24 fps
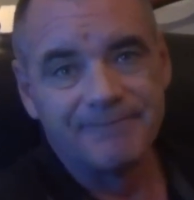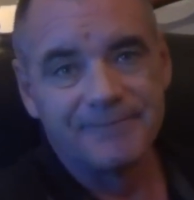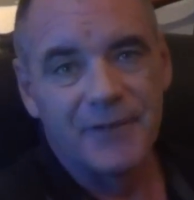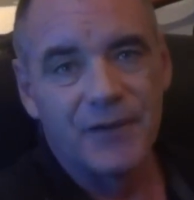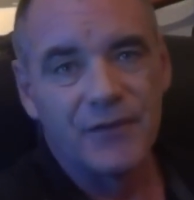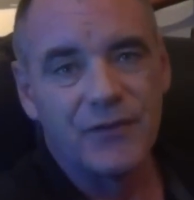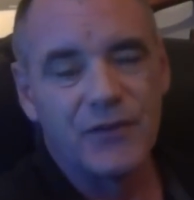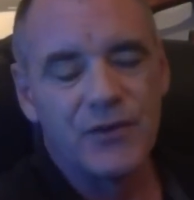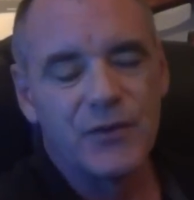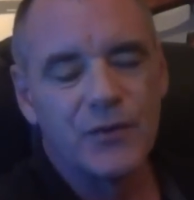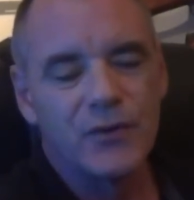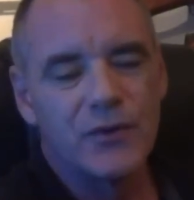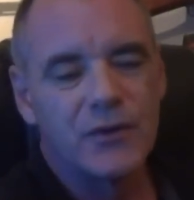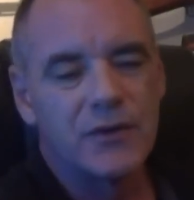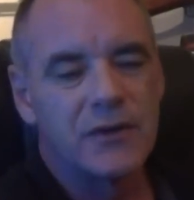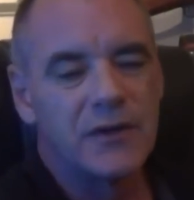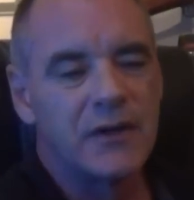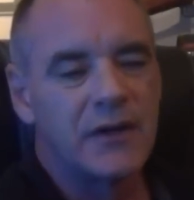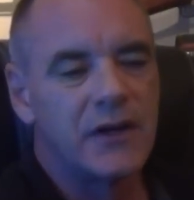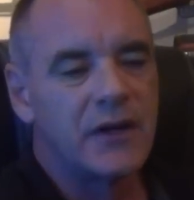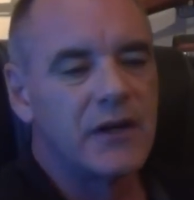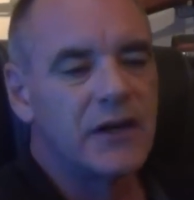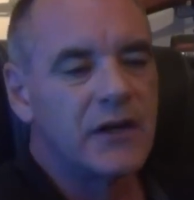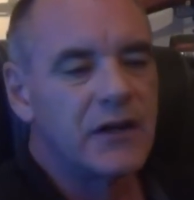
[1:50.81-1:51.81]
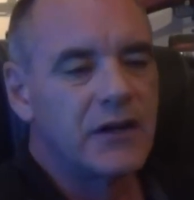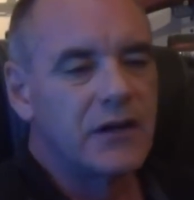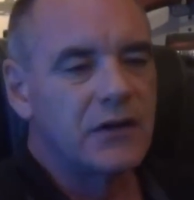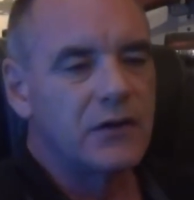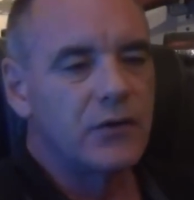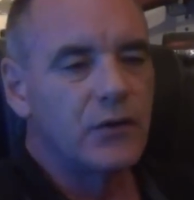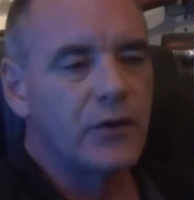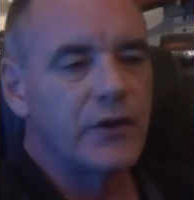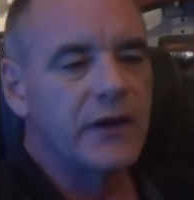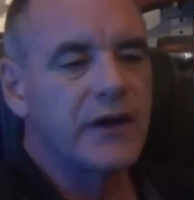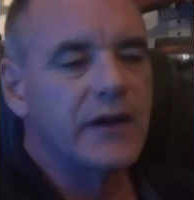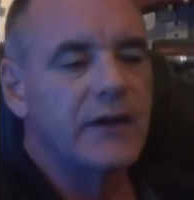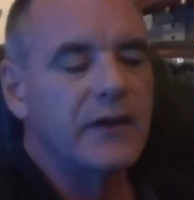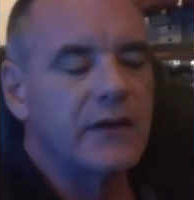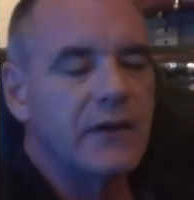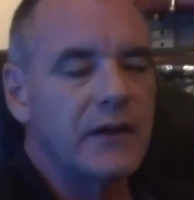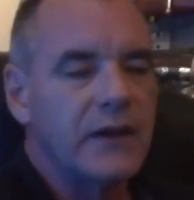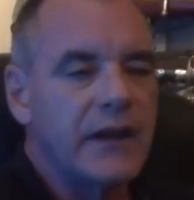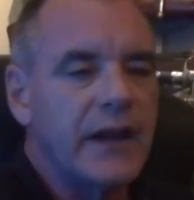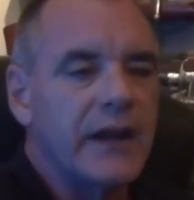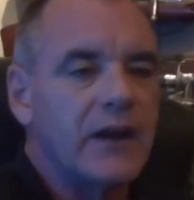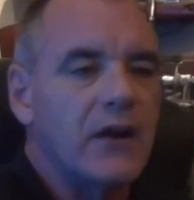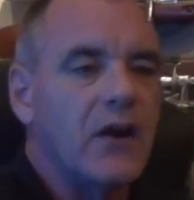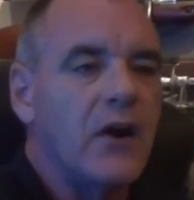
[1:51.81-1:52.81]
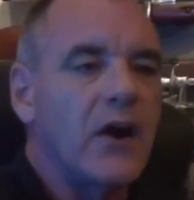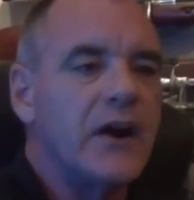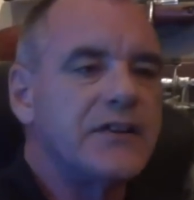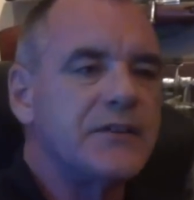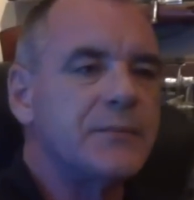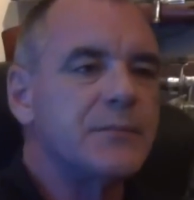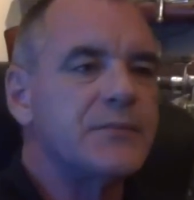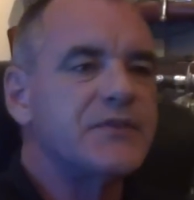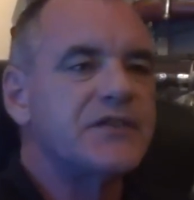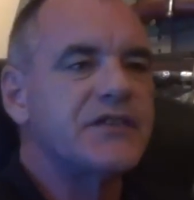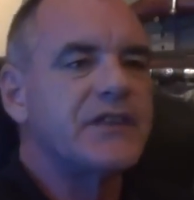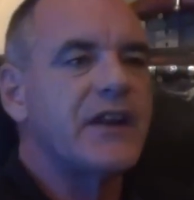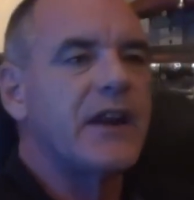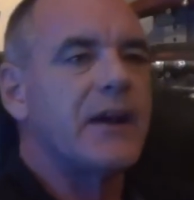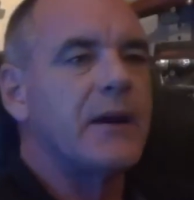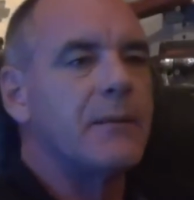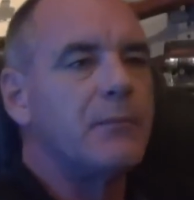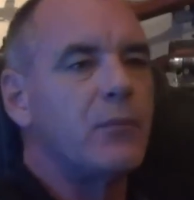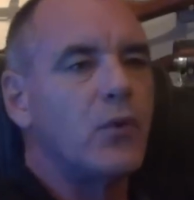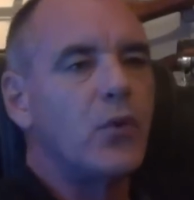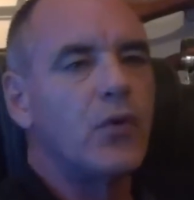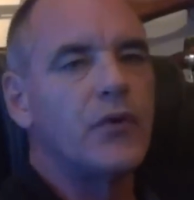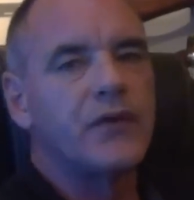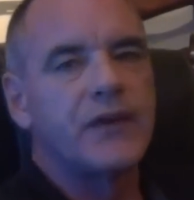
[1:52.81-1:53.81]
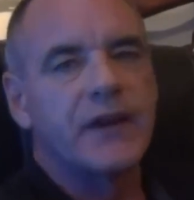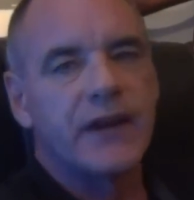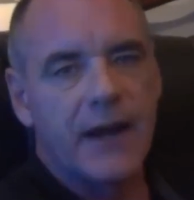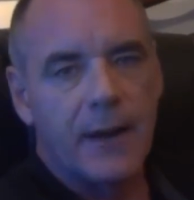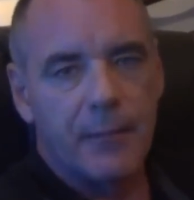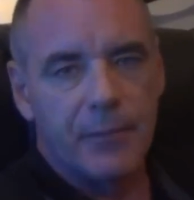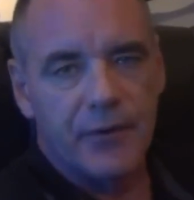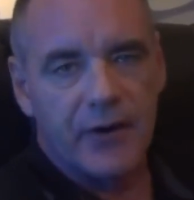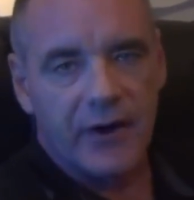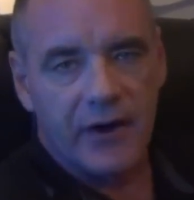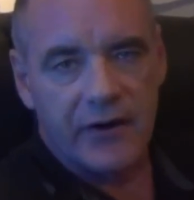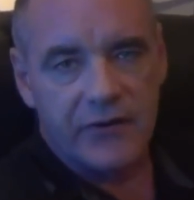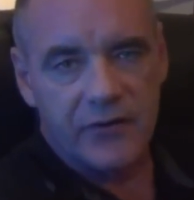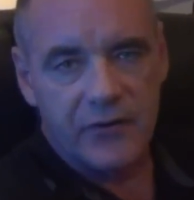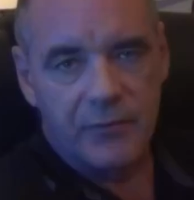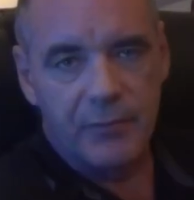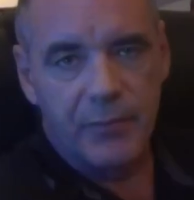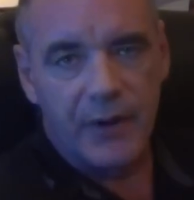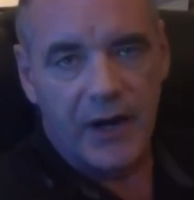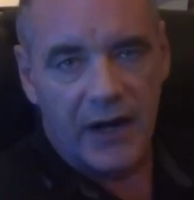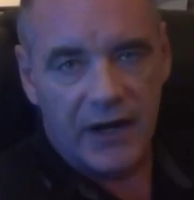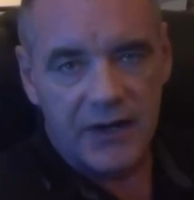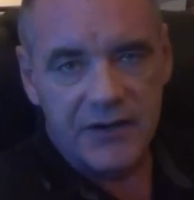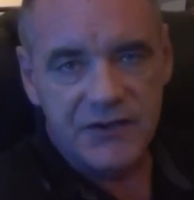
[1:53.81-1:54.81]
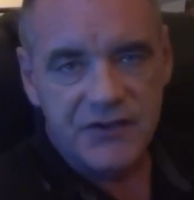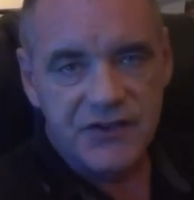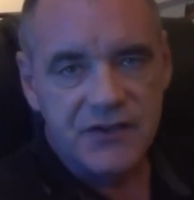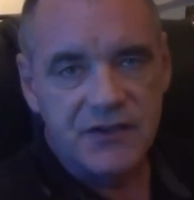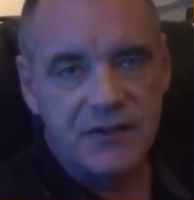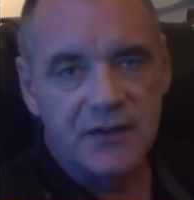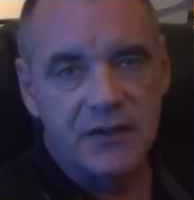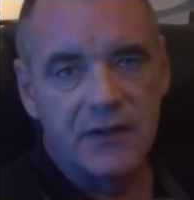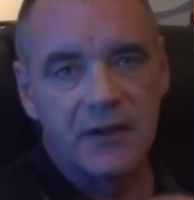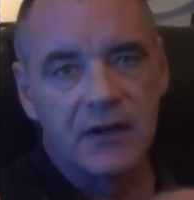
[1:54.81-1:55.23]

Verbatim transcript: If you're looking at, at items that are more than a couple of hundred bucks,